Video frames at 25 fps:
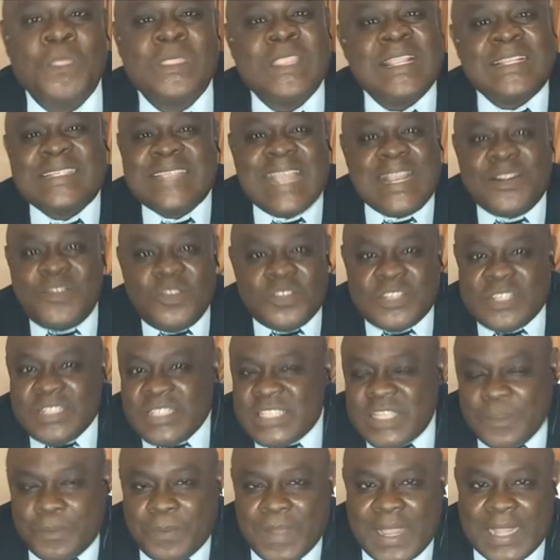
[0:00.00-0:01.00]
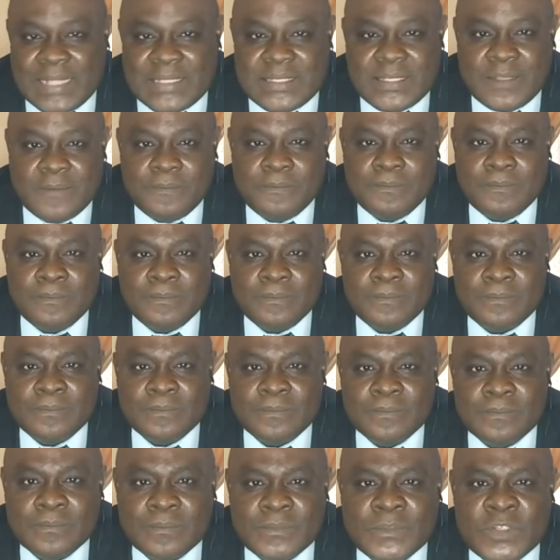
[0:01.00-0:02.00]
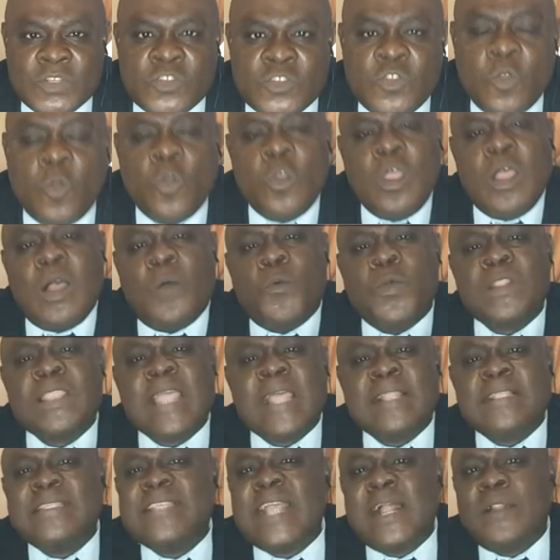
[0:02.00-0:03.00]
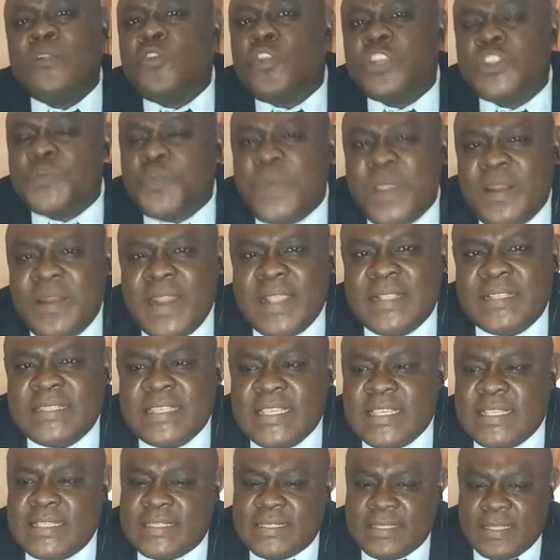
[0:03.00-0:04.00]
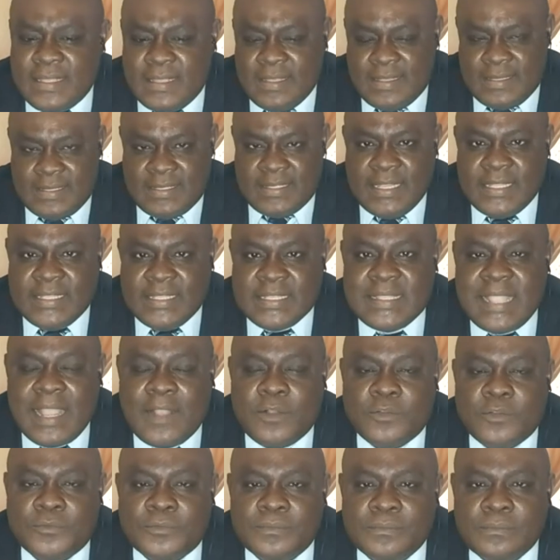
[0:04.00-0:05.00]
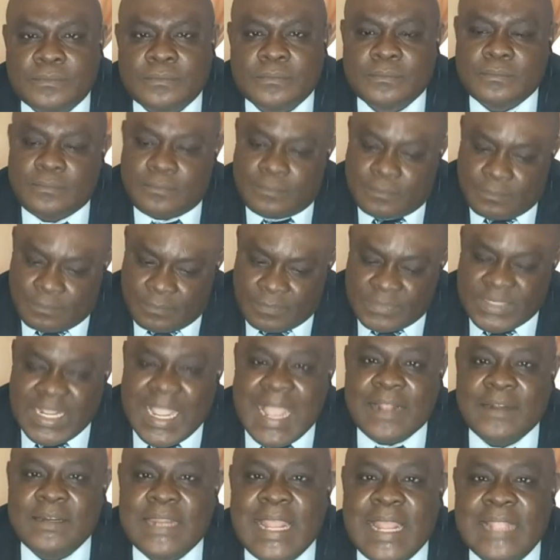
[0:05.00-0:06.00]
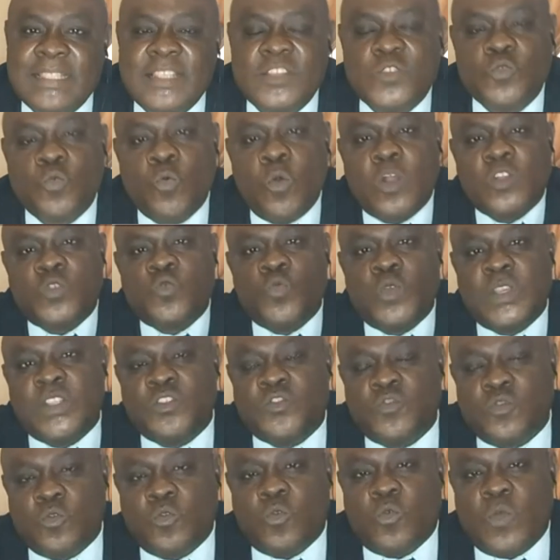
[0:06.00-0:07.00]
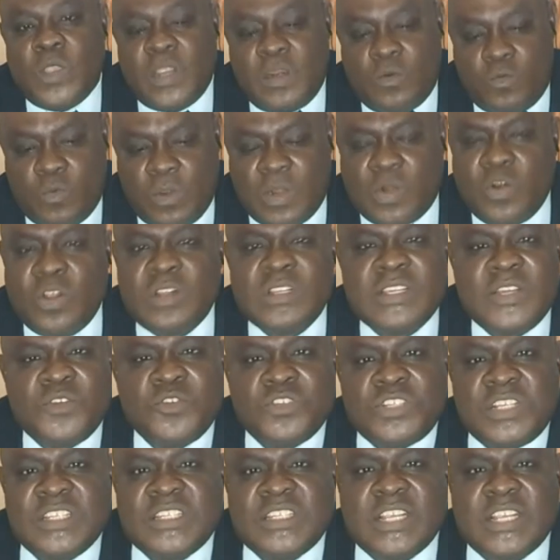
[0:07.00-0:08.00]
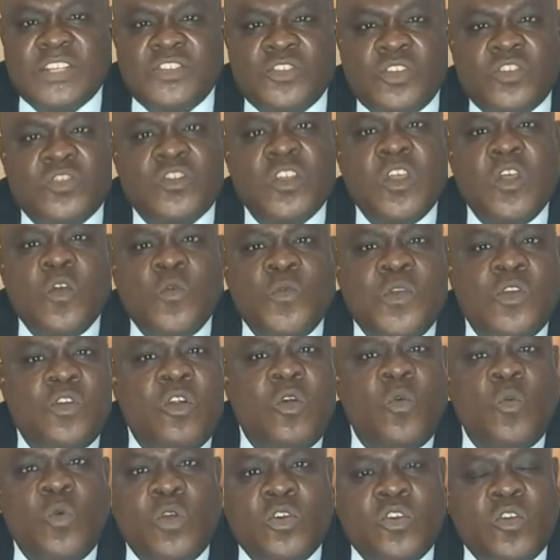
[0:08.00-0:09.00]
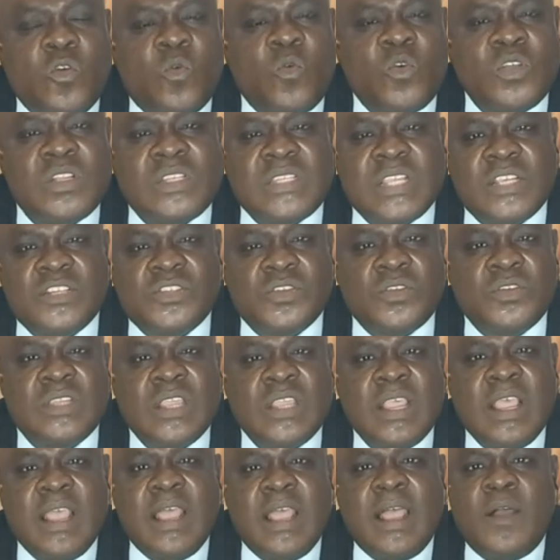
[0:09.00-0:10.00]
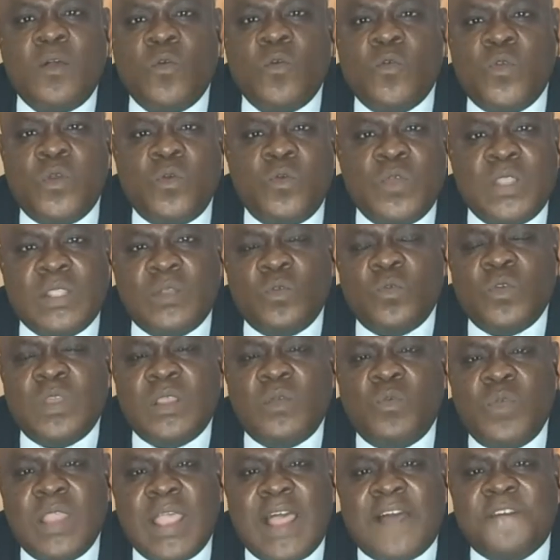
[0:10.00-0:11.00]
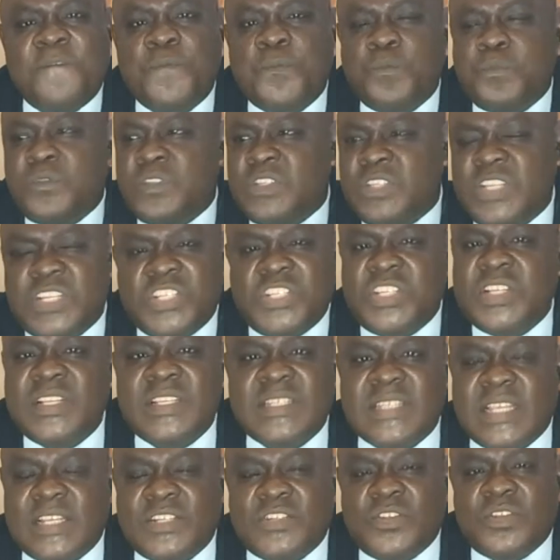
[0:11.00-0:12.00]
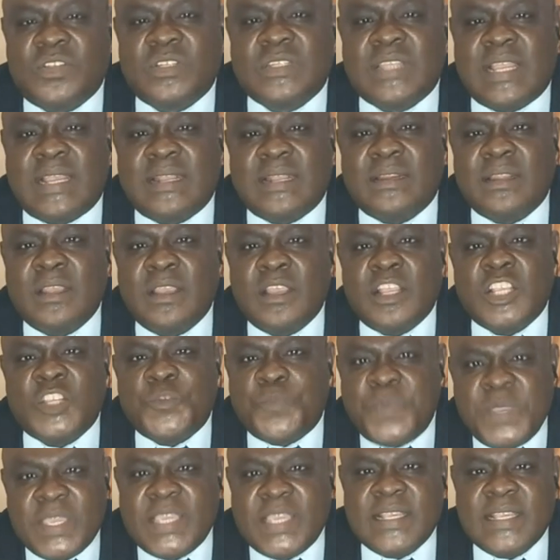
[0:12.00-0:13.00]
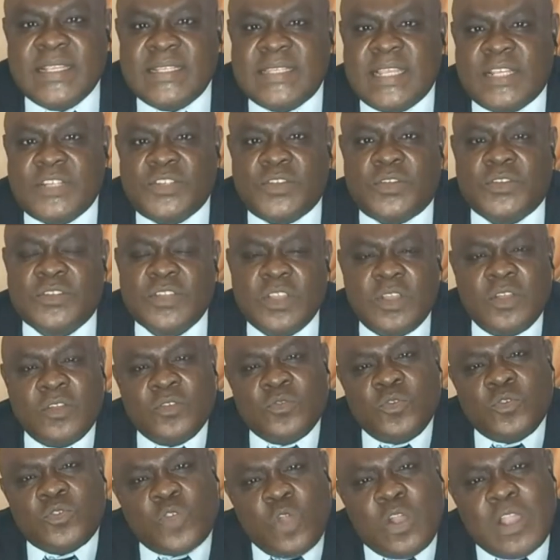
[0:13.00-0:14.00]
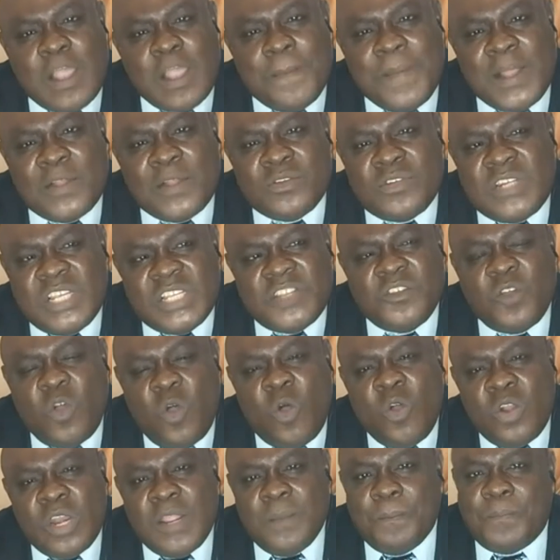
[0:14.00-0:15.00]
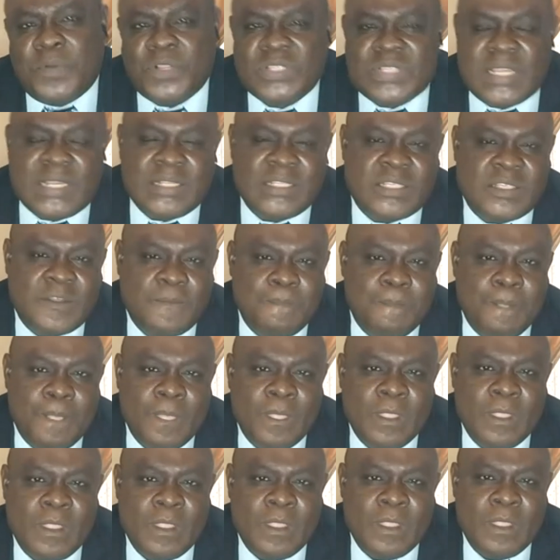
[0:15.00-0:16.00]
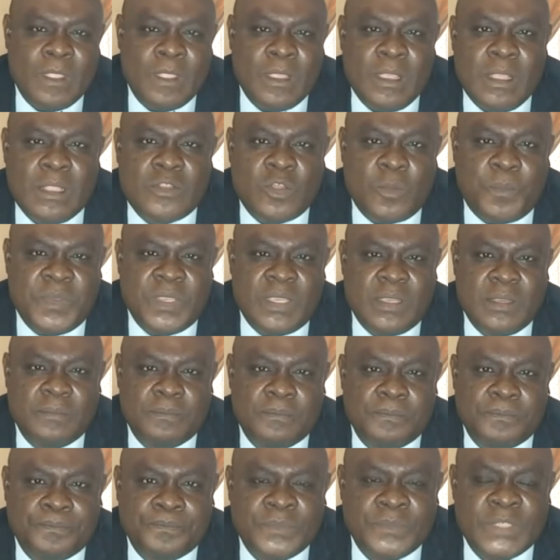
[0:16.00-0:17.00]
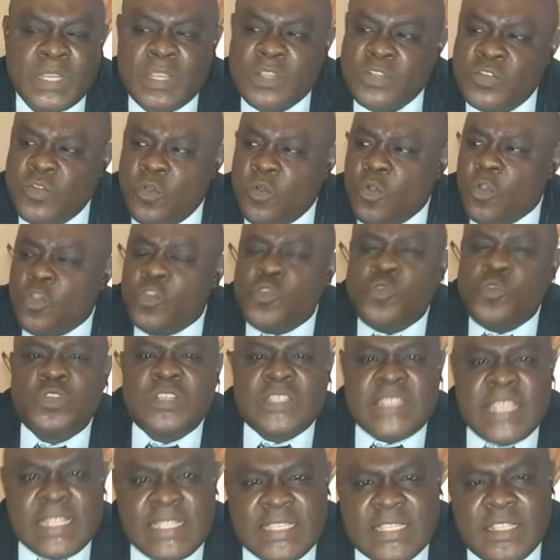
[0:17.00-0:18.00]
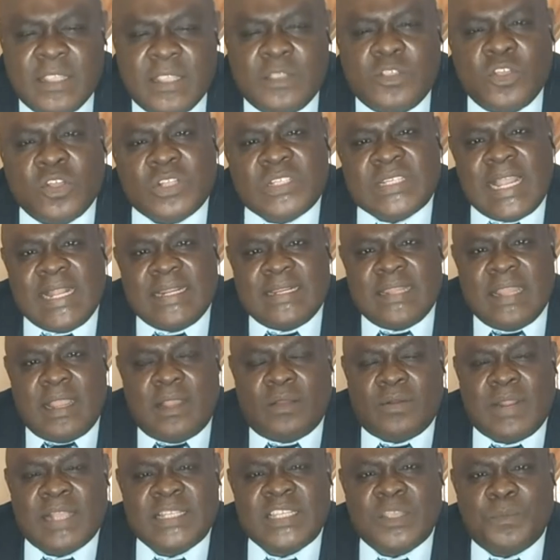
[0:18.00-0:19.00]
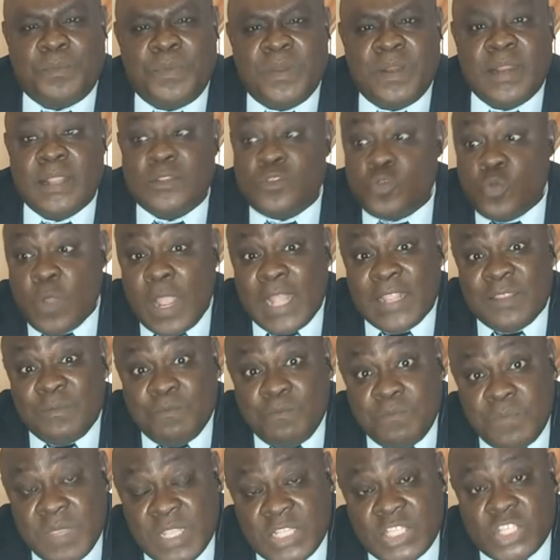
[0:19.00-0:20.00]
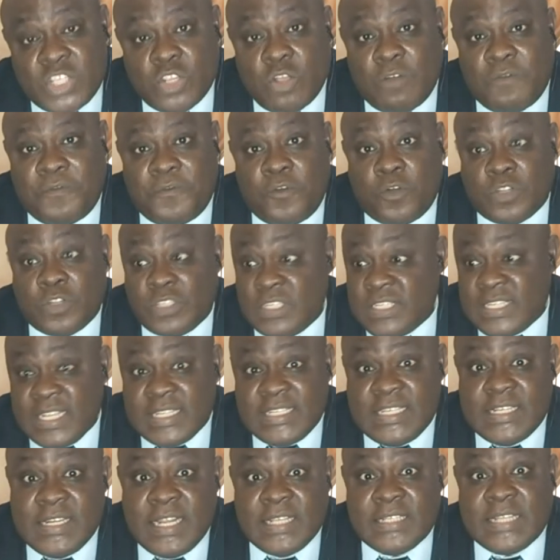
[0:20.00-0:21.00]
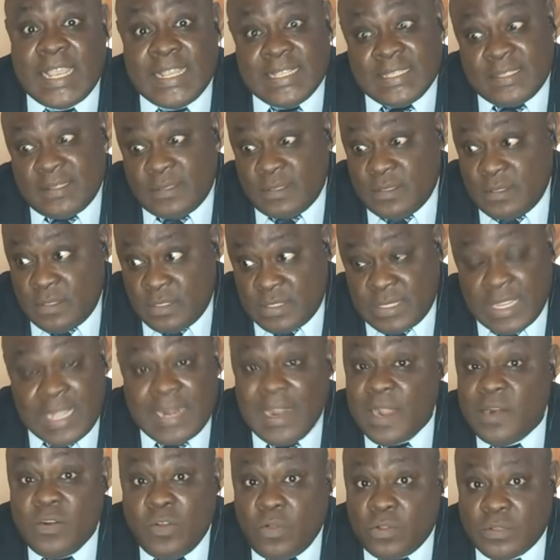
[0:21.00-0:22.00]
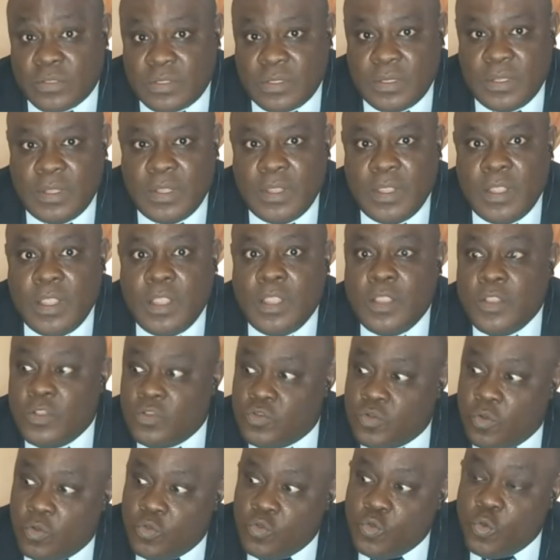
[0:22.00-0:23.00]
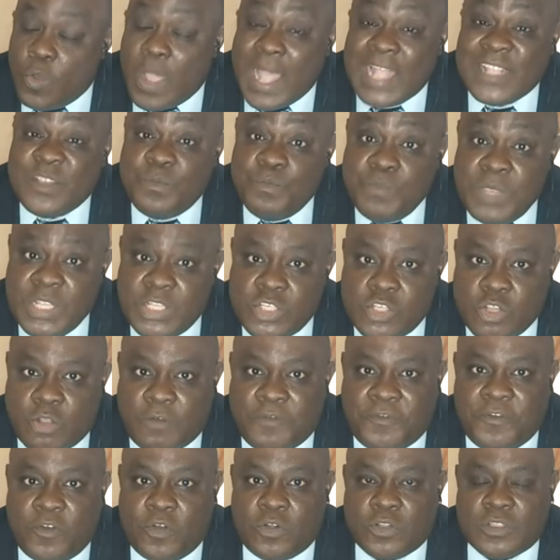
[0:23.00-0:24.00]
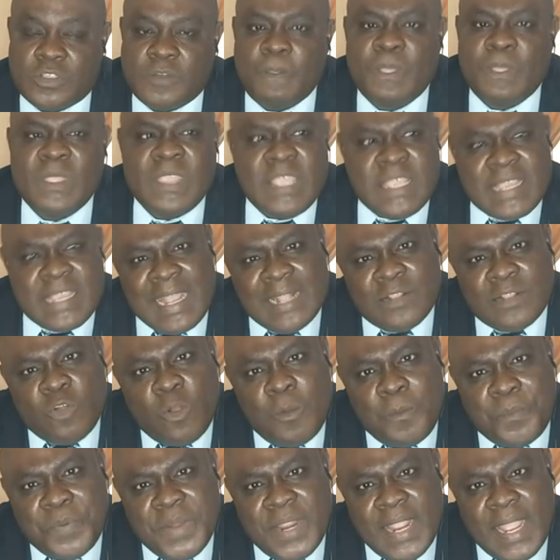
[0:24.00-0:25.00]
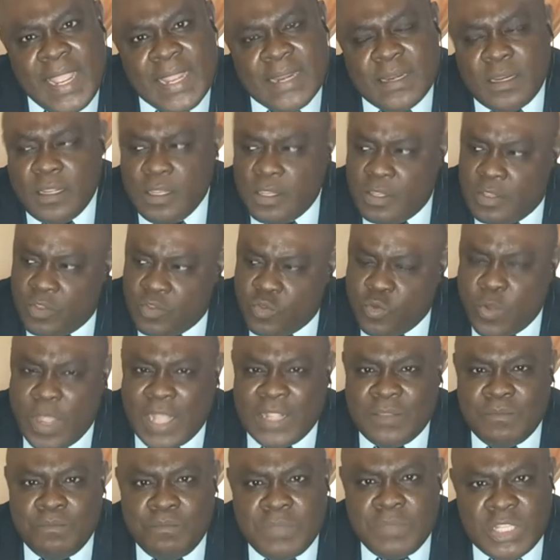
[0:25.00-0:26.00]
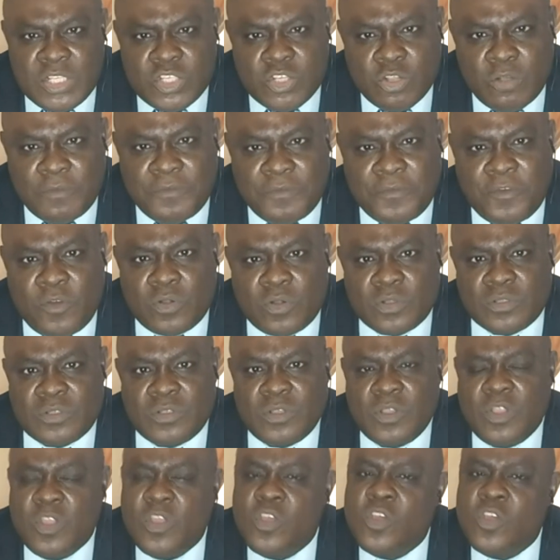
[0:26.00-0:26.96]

The child doesn't depart. Yes. So what I tell those parents is sit down. that is what we do. We, we run coaching sessions, we run one-on-one sessions, and we, we, we have teaching sessions and speaking sessions to talk about this all important topic. So you sit your child down as a parent. You admit yeah. your fault. He's a teenager. He's, he's, an adult. Yeah, he can. So he can understand. He can comprehend. Yeah. You admit your fault.